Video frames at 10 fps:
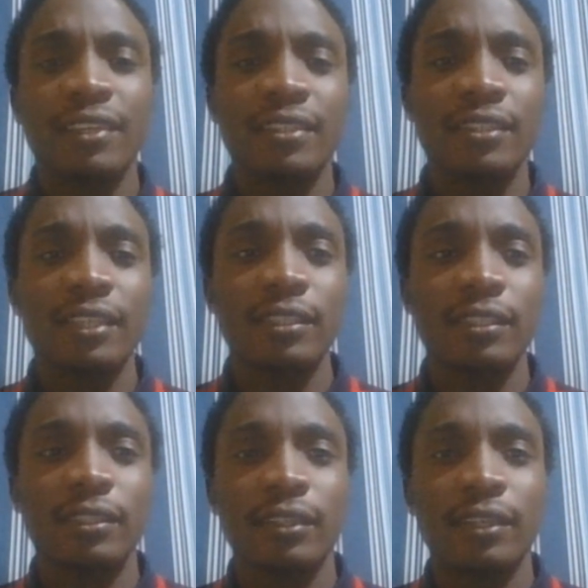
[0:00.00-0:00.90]
it's
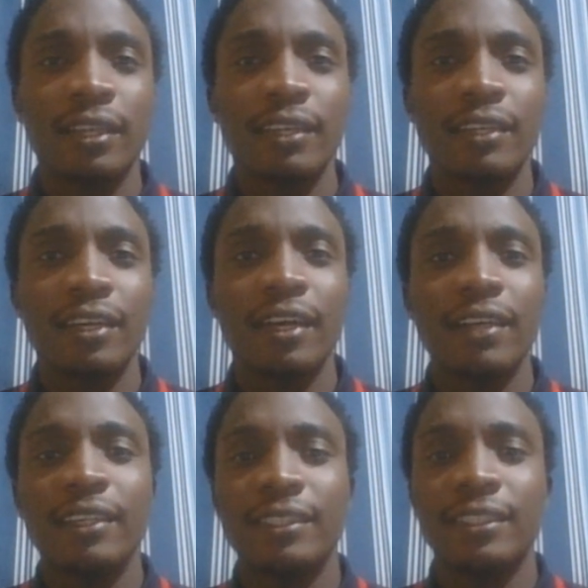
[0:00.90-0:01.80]
just like
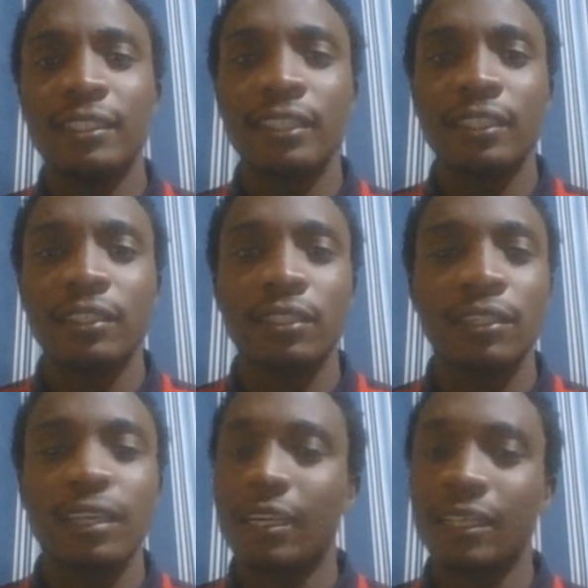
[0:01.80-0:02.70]
her list is
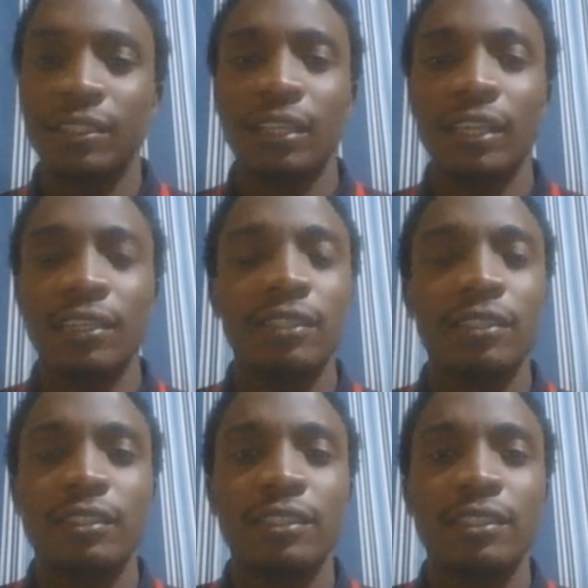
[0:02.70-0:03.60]
just endless.
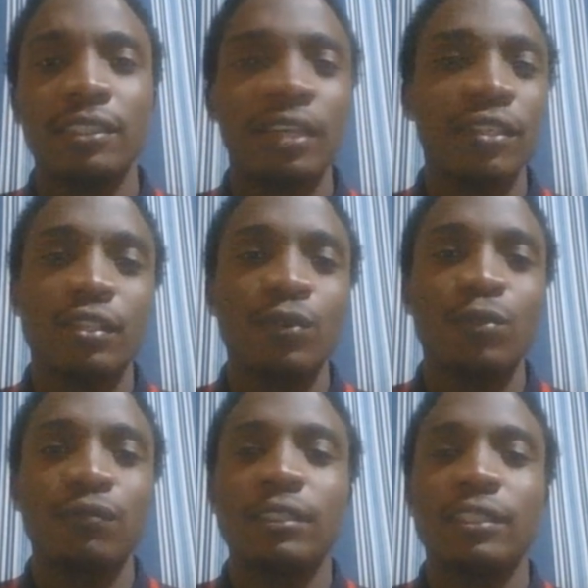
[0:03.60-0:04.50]
Like, she has a lot
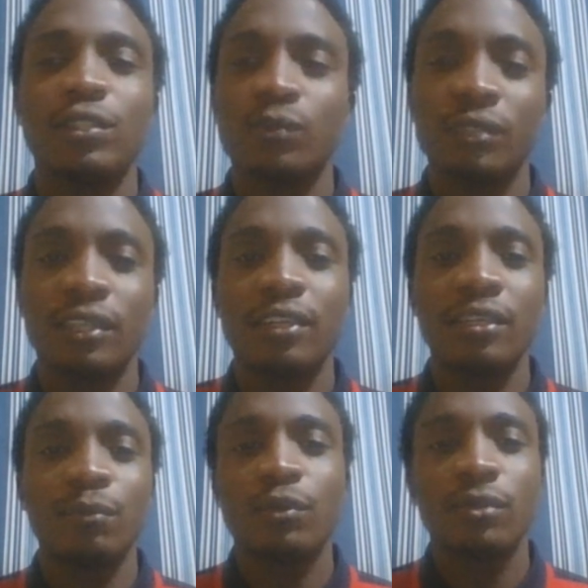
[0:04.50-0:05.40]
of attention in her
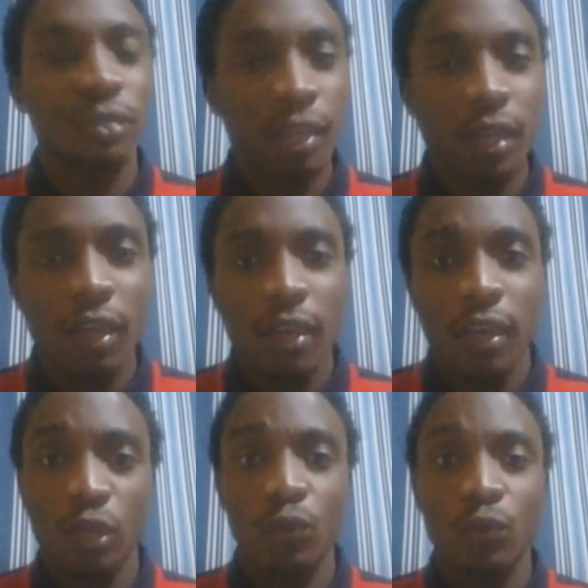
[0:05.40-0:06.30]
inbox,
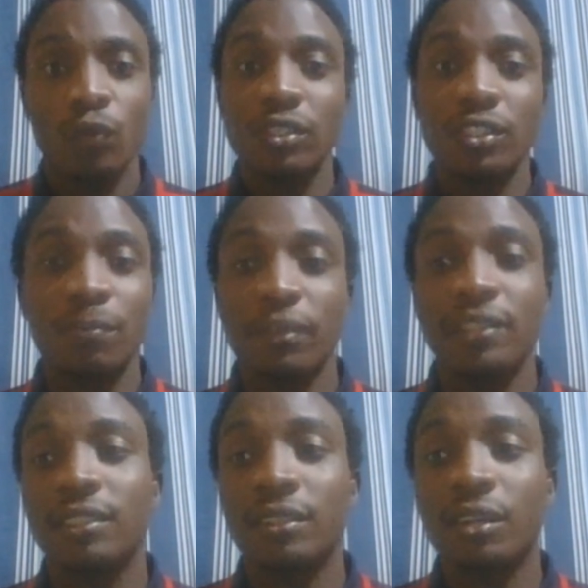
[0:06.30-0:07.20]
you know. When she
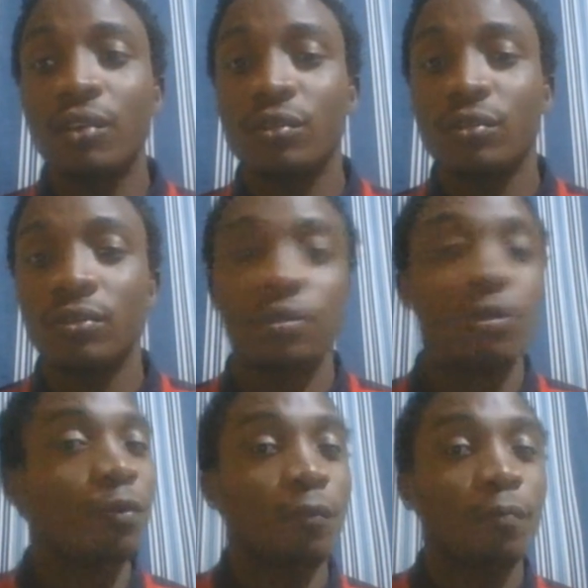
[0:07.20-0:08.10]
passes around,
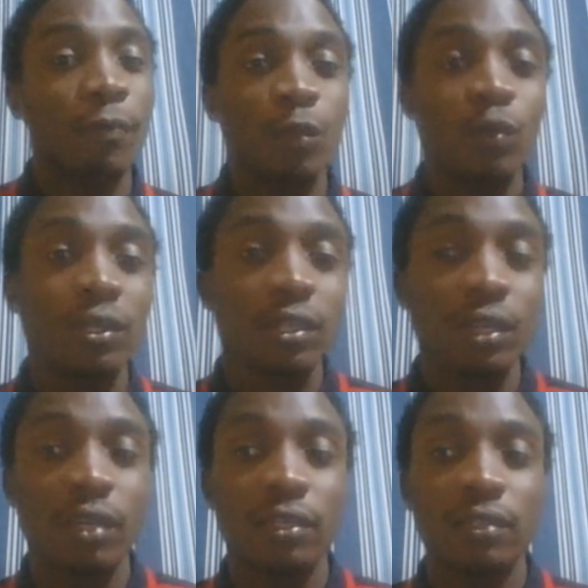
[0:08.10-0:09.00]
men want
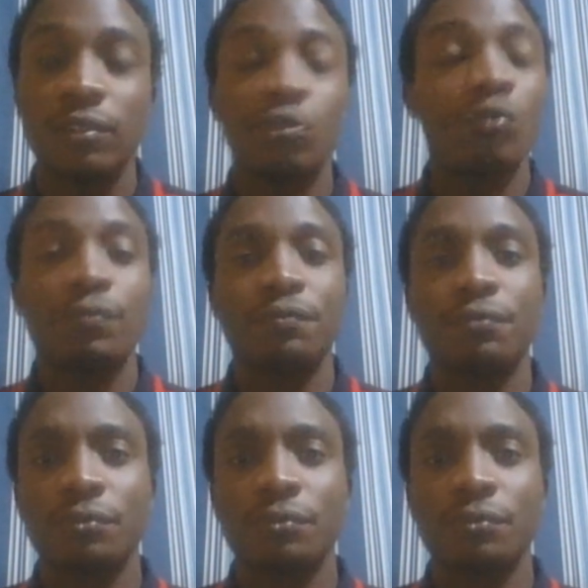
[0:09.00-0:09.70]
her. No,